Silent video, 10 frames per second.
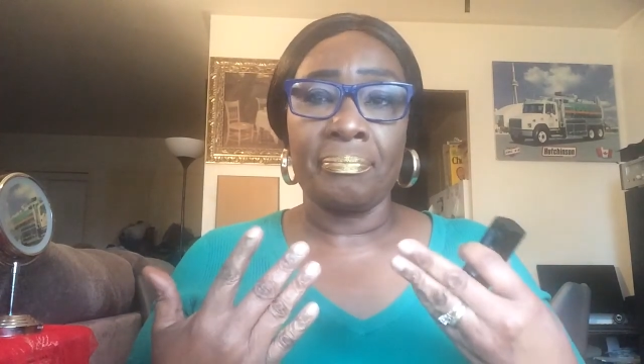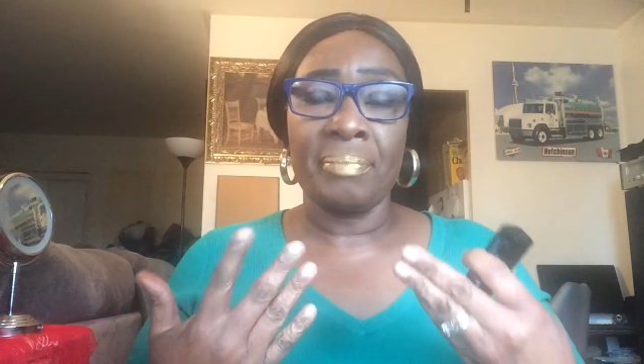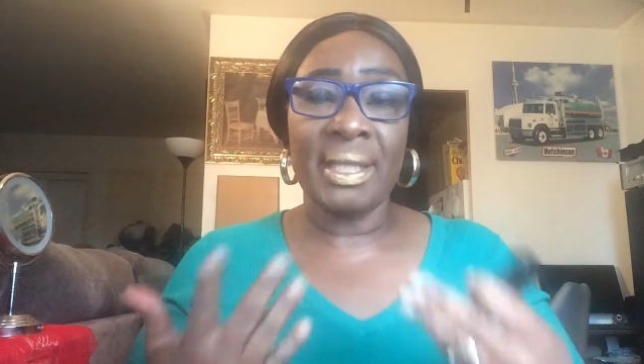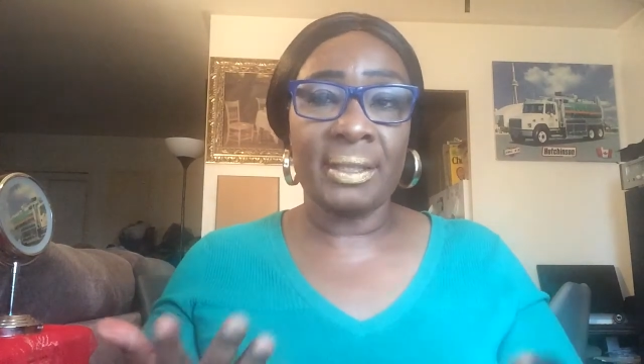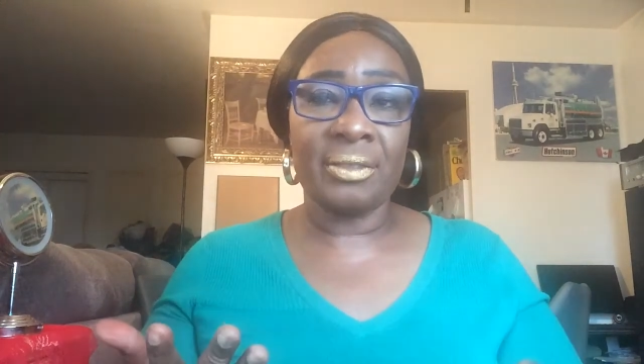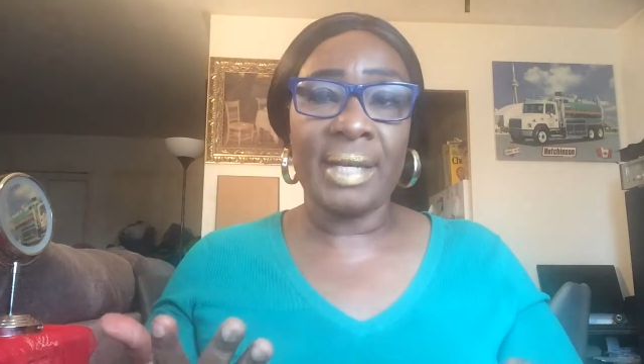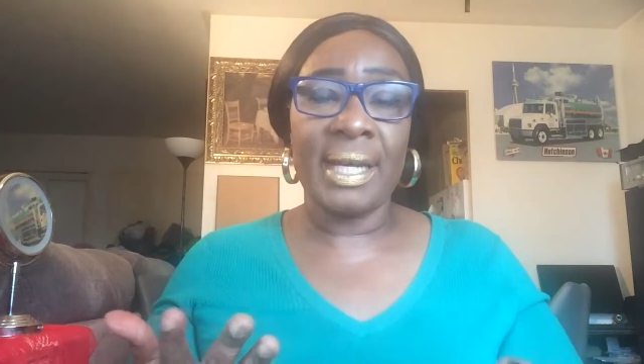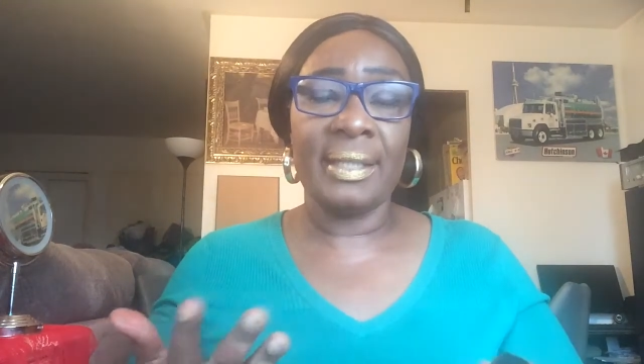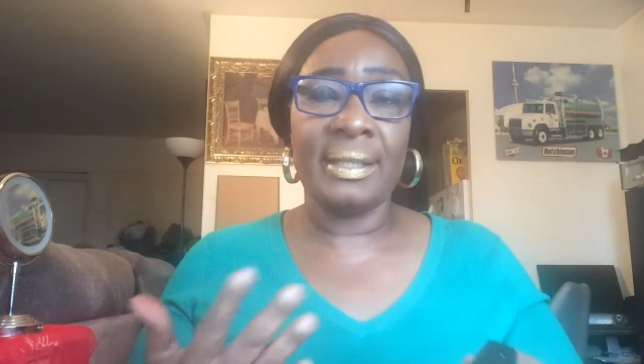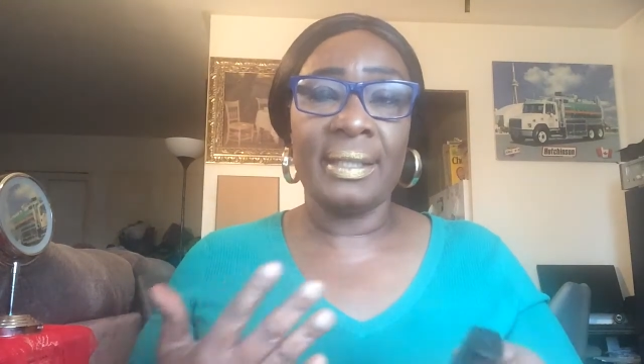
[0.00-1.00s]

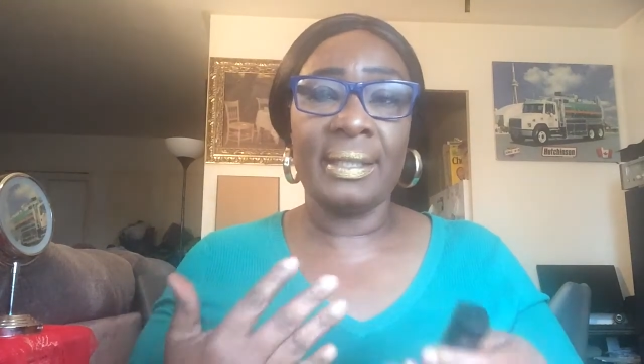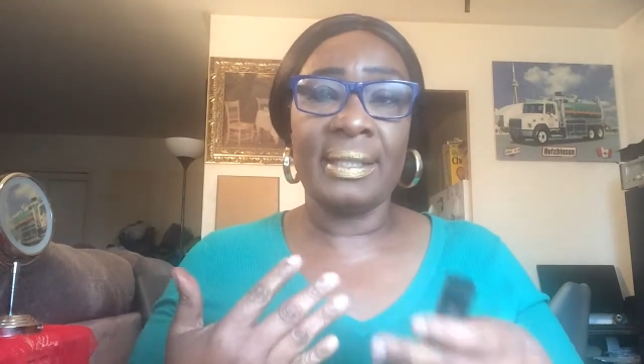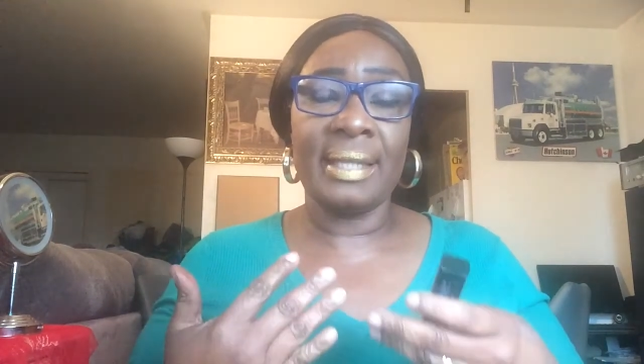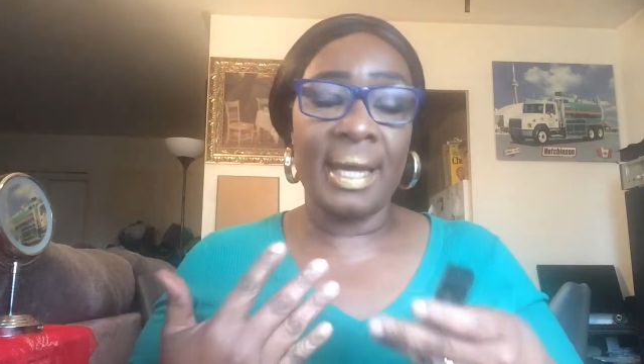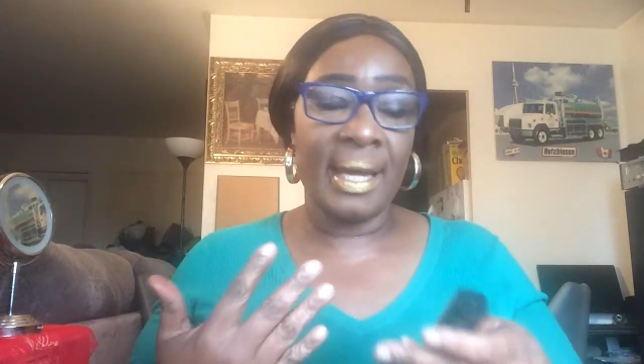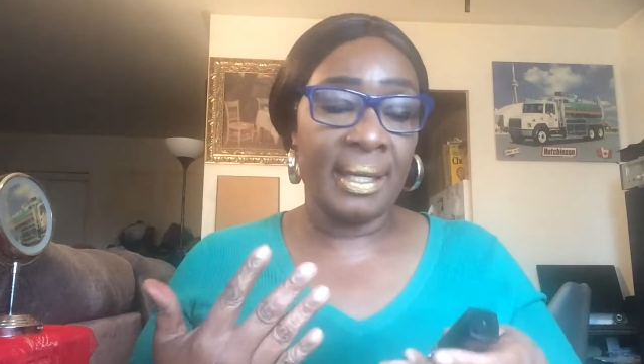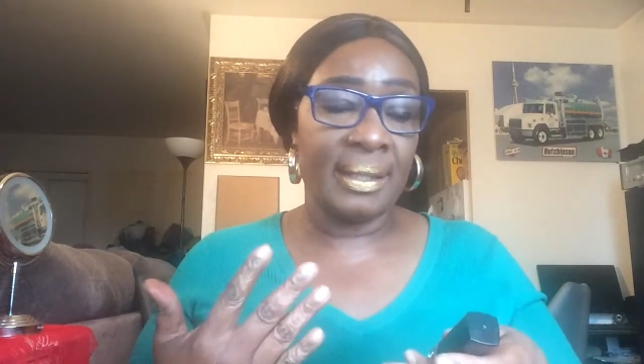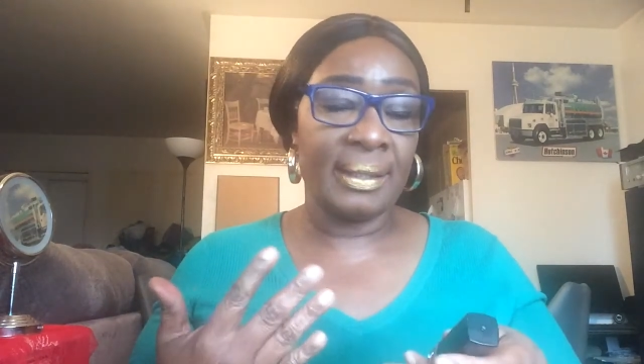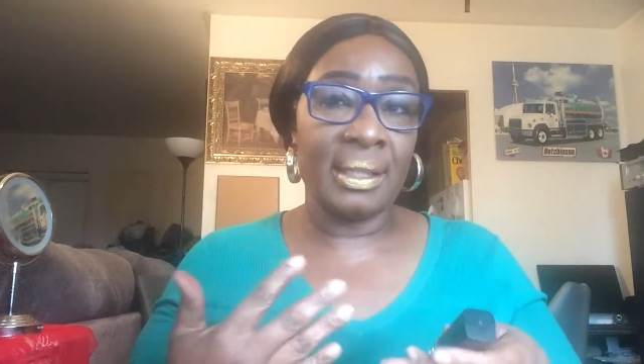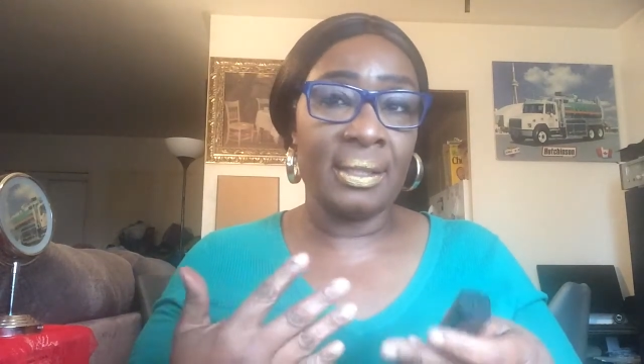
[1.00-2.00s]
moisturizing,
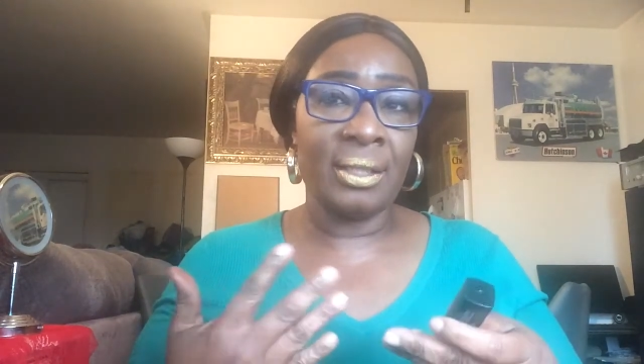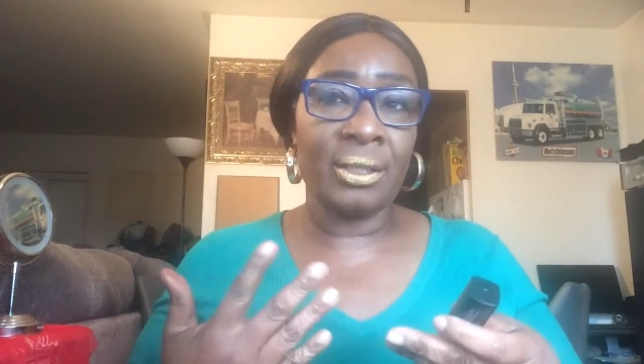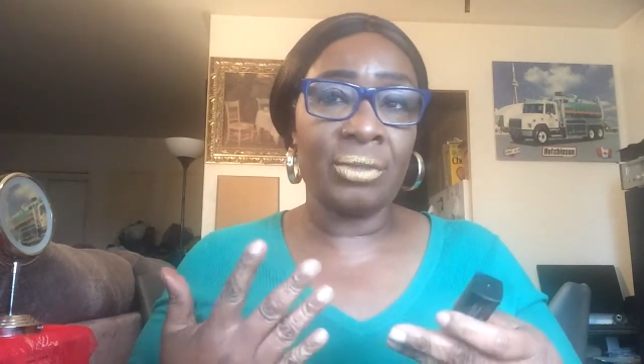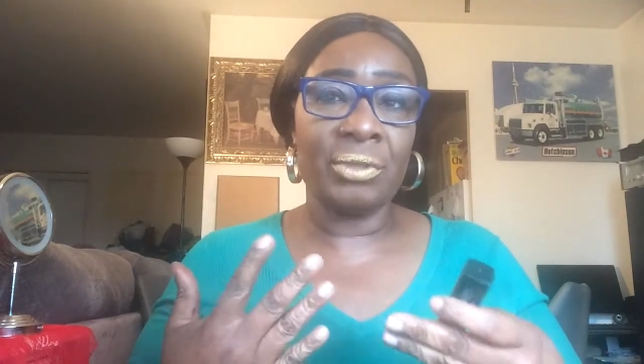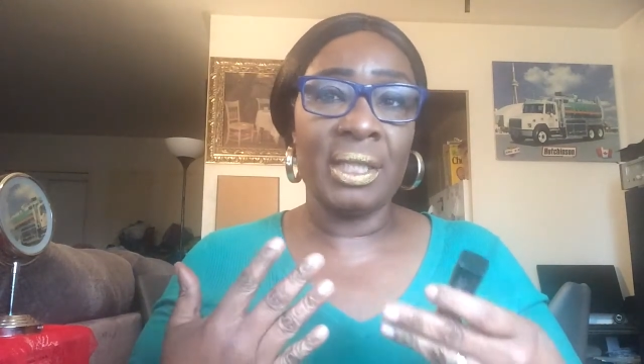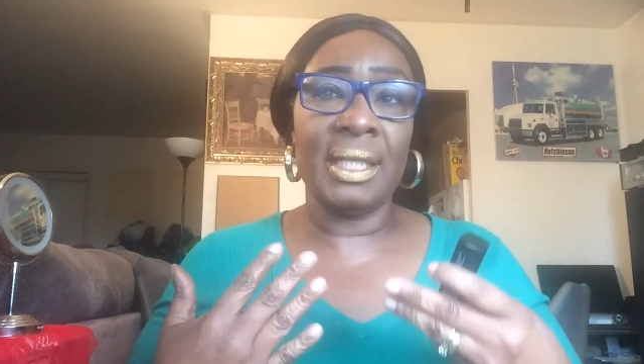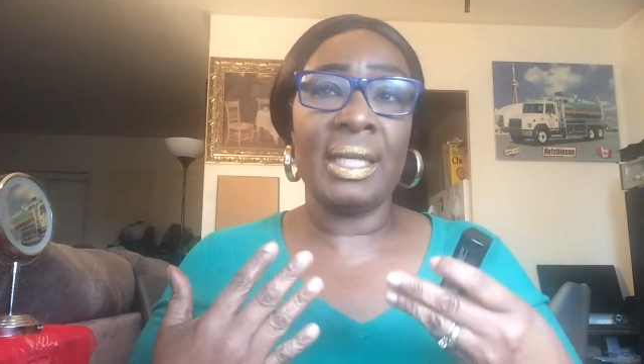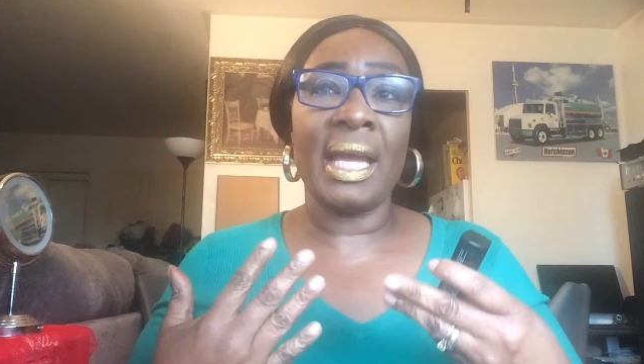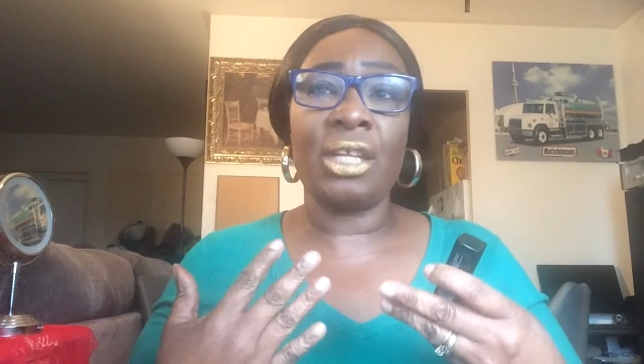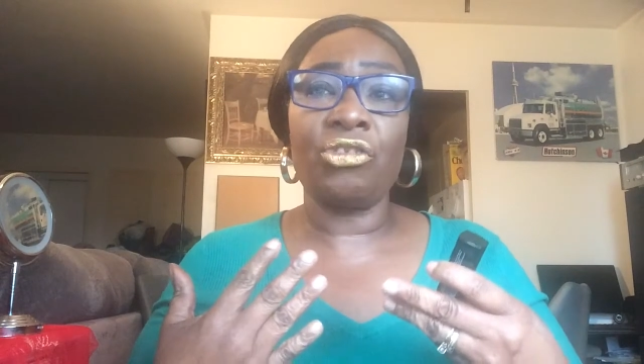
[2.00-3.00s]
and it doesn't really
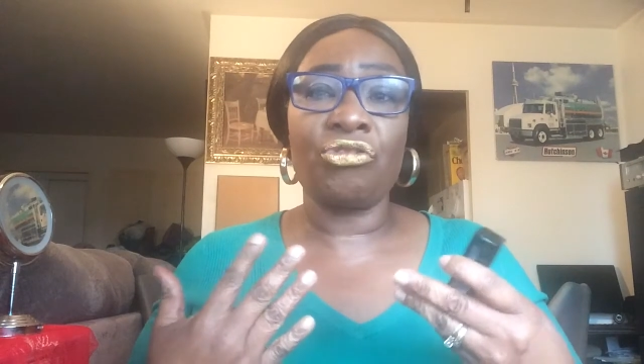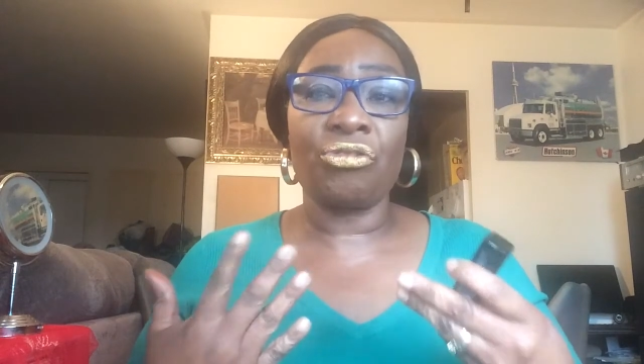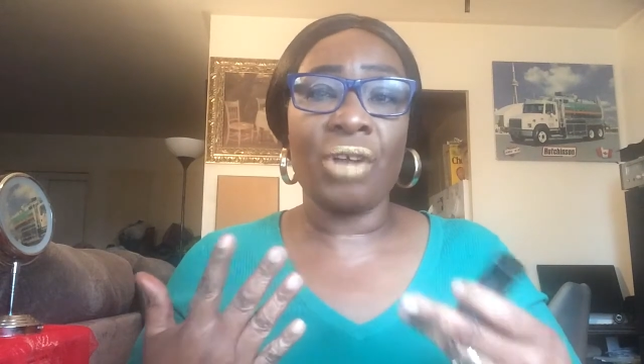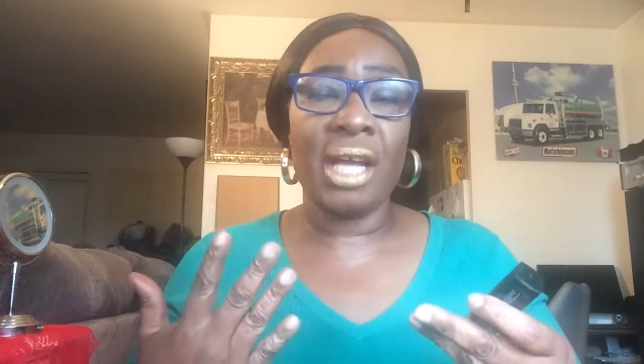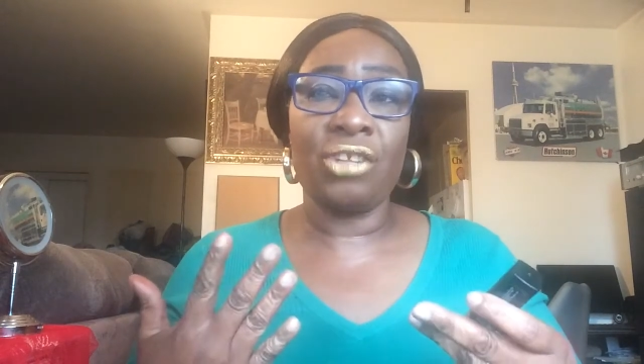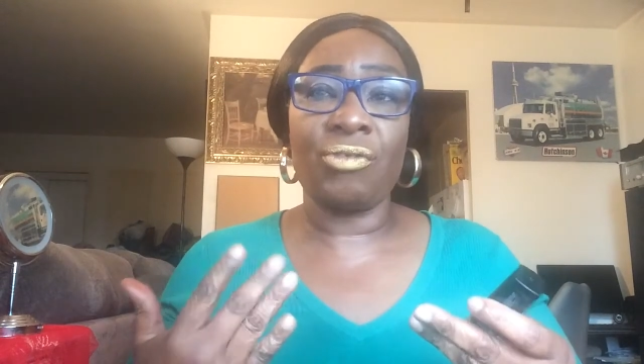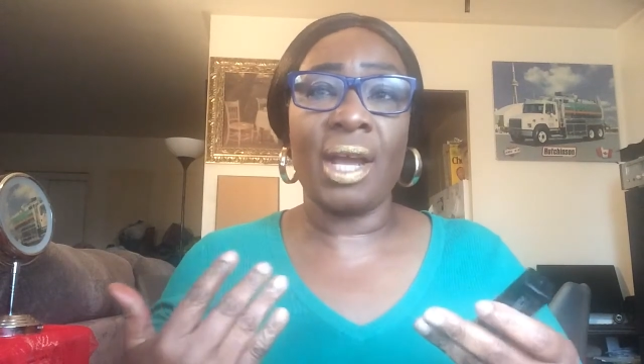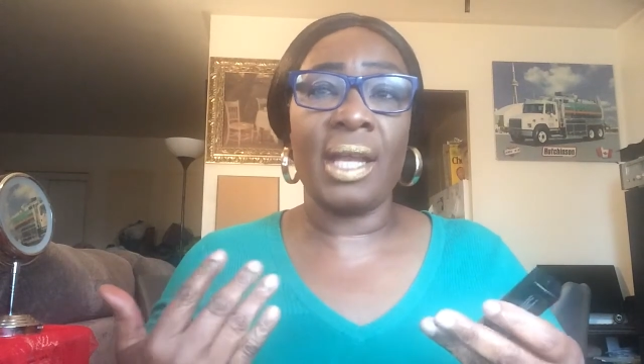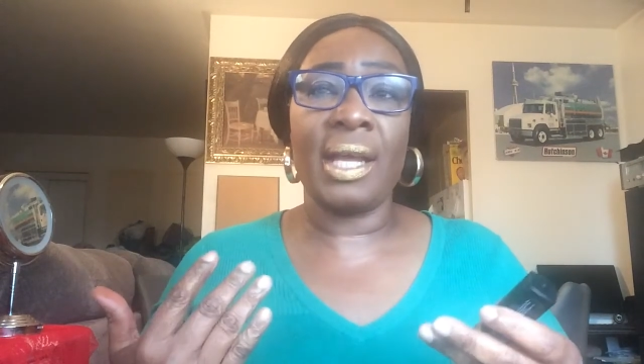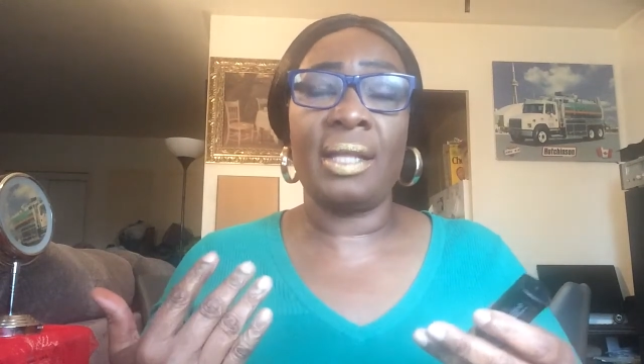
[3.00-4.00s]
like
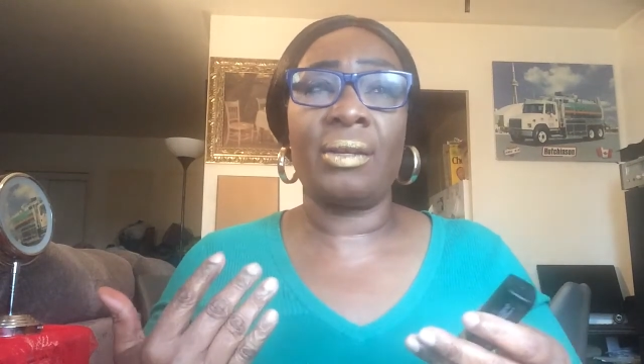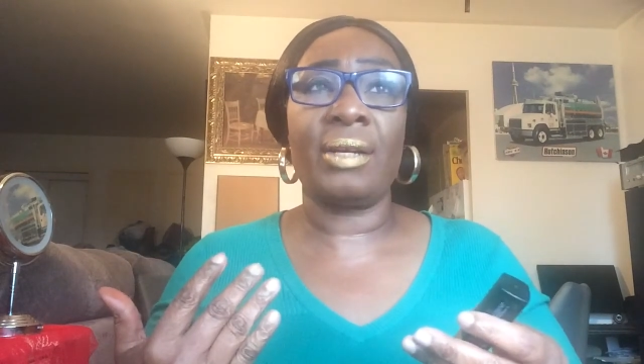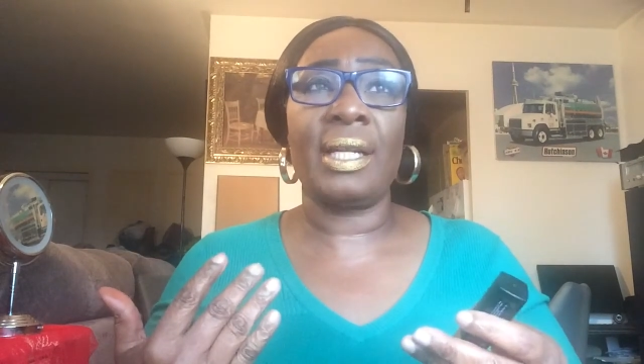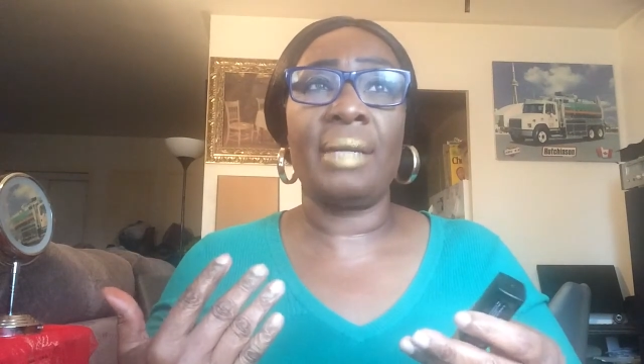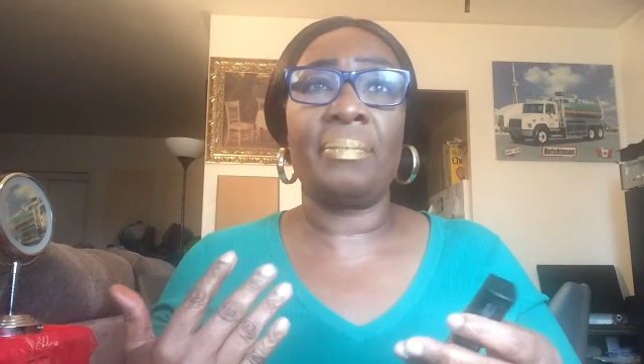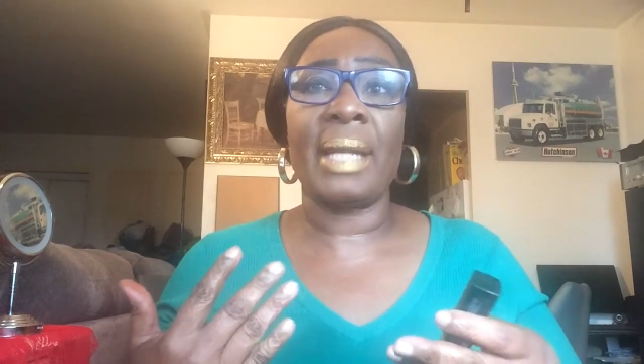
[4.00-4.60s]
dry on your lip.